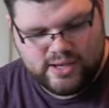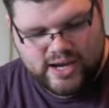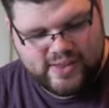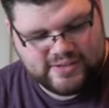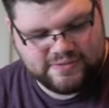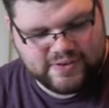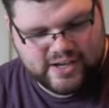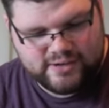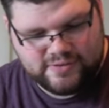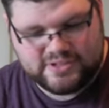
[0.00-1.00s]
And that's
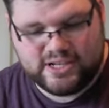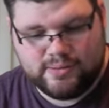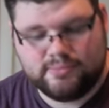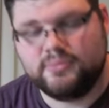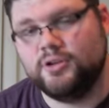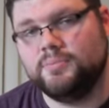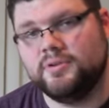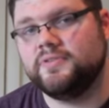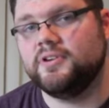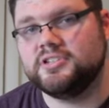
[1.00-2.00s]
fine for some. You would
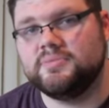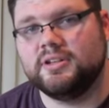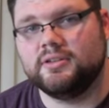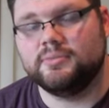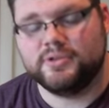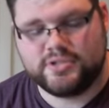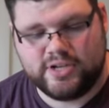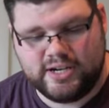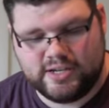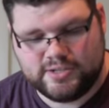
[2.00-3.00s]
prefer something a little more
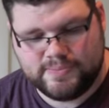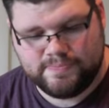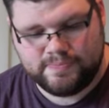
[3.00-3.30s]
straight edge.